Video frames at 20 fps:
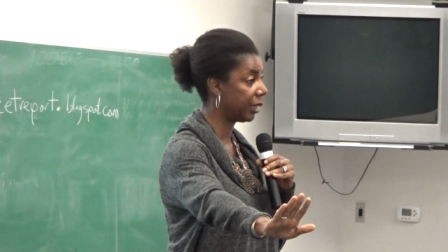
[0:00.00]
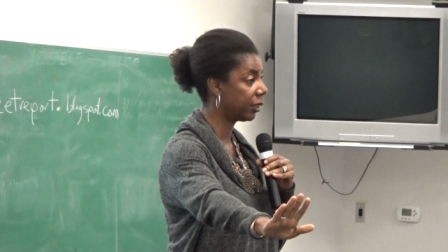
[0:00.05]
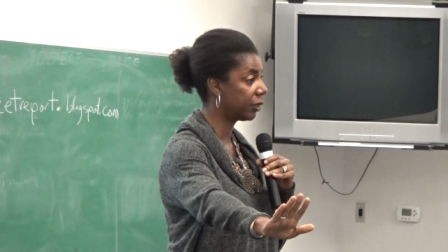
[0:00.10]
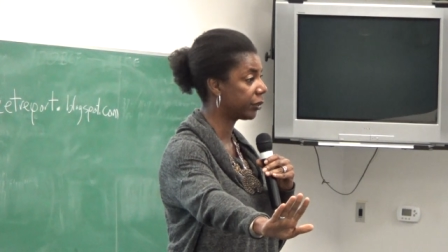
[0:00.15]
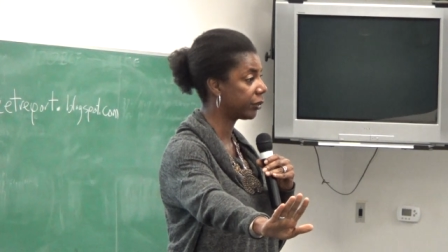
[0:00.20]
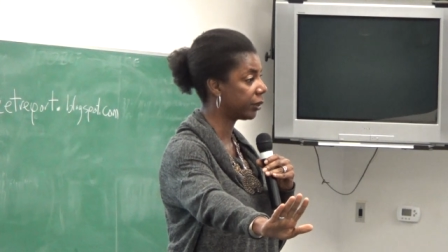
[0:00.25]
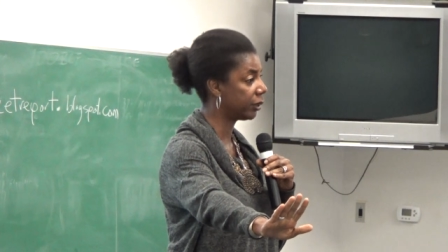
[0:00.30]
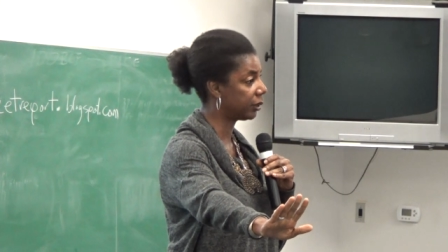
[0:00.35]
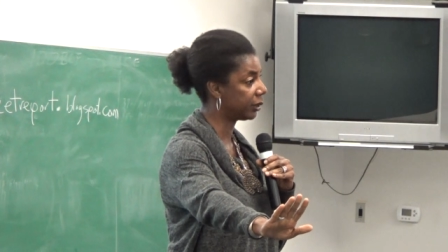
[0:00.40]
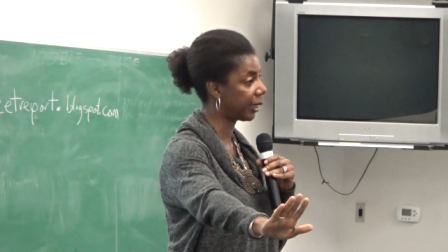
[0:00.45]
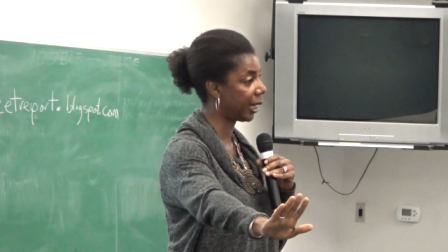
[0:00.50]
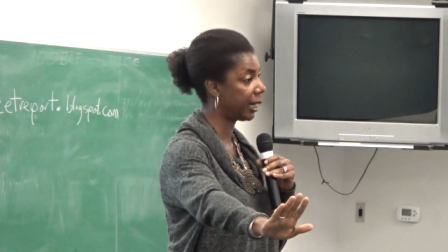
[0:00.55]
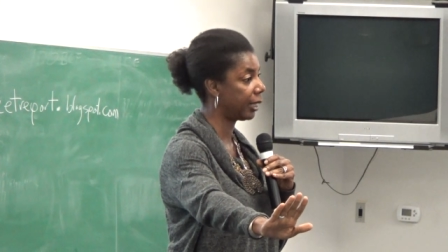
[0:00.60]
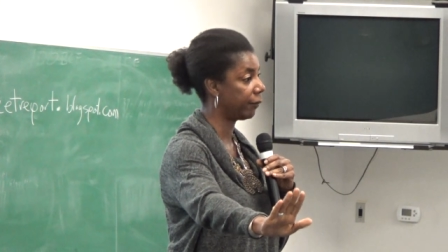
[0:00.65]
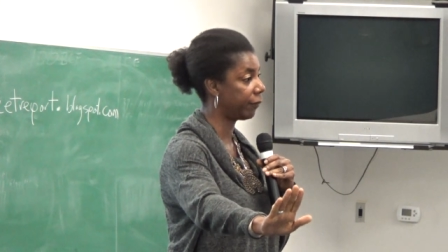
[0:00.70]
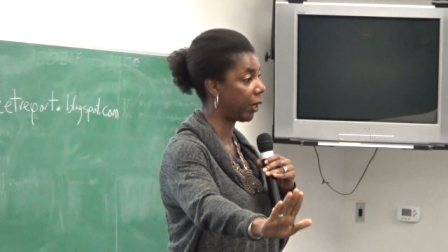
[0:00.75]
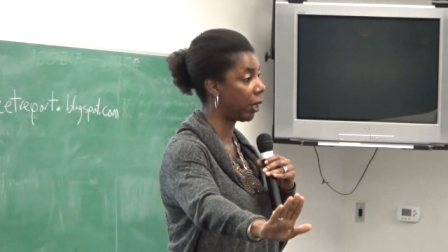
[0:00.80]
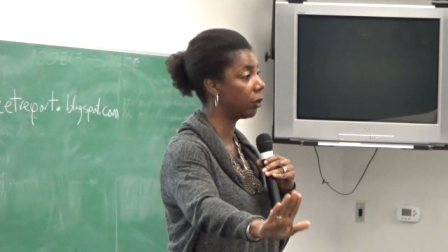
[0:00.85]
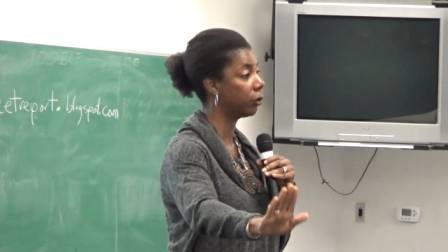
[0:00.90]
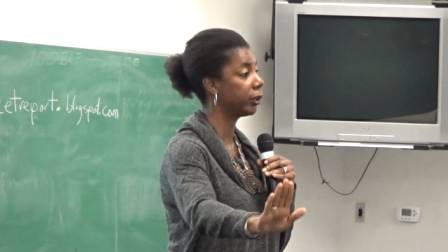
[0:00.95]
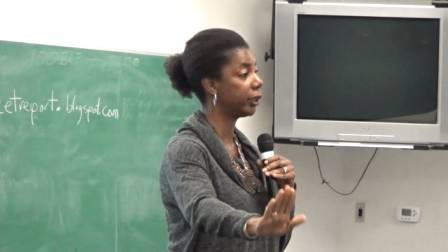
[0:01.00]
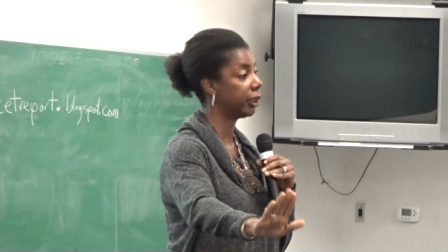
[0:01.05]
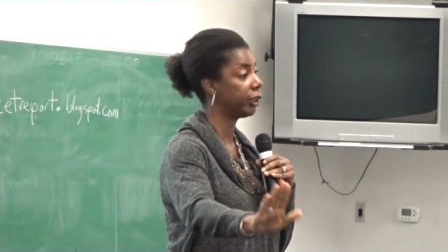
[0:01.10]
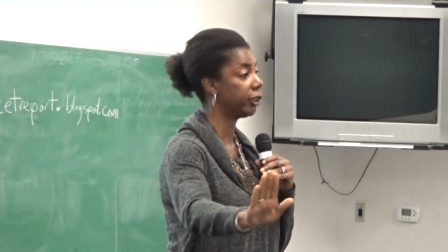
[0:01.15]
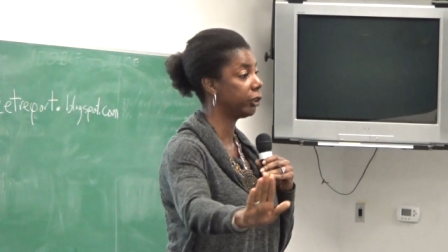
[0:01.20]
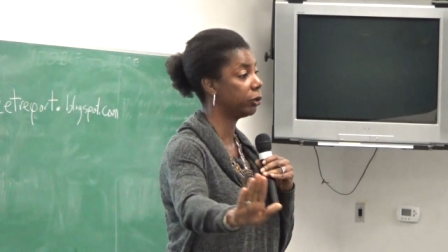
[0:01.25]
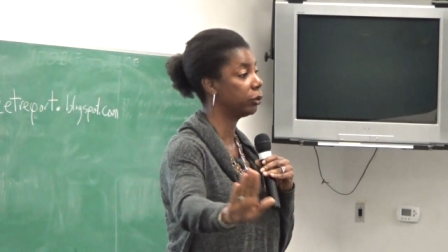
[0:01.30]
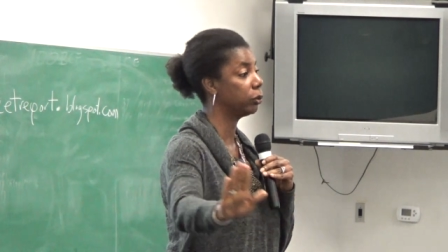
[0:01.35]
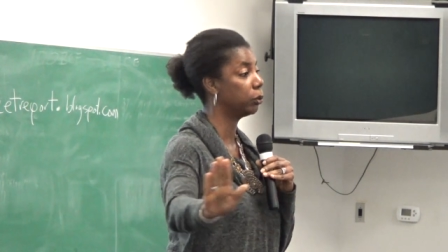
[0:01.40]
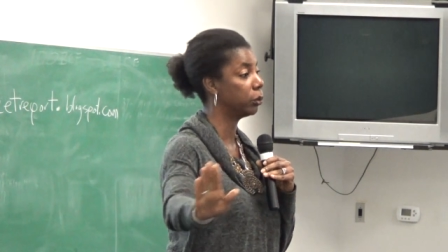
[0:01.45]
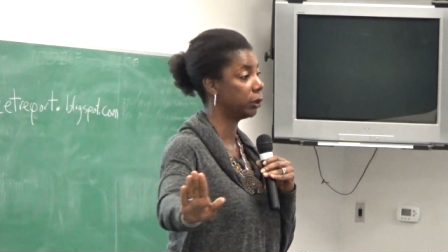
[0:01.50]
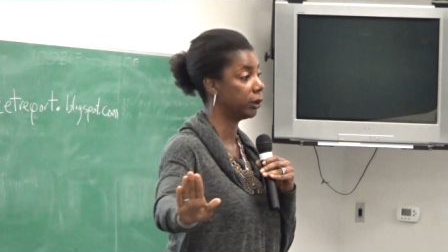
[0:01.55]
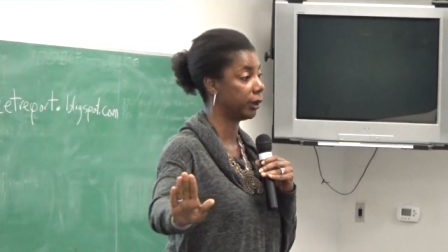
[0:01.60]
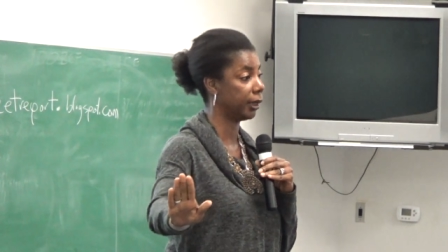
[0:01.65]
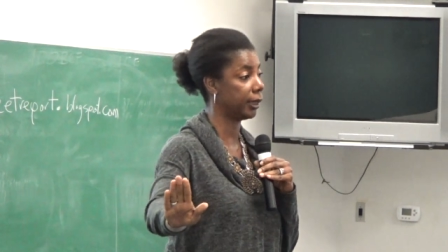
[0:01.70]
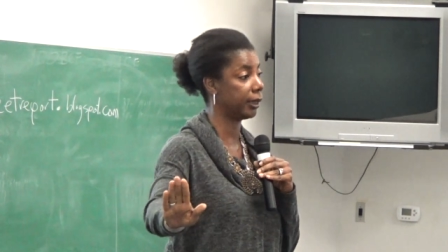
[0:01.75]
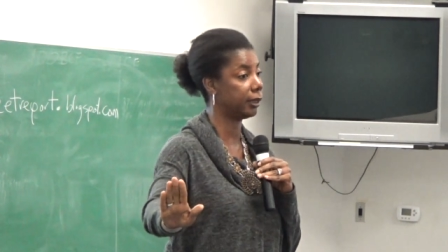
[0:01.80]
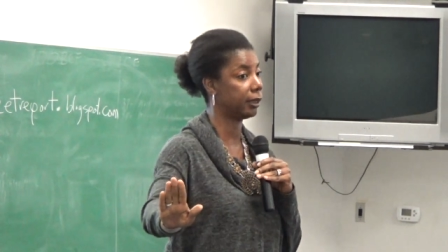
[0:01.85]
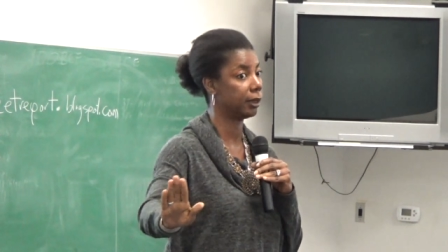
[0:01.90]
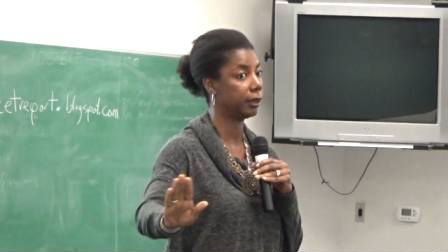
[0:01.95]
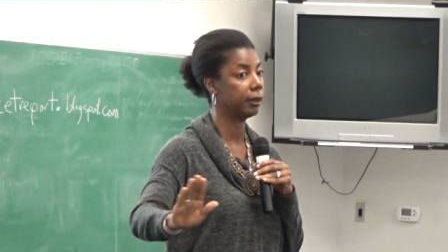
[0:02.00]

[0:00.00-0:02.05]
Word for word: else and say, if only you would.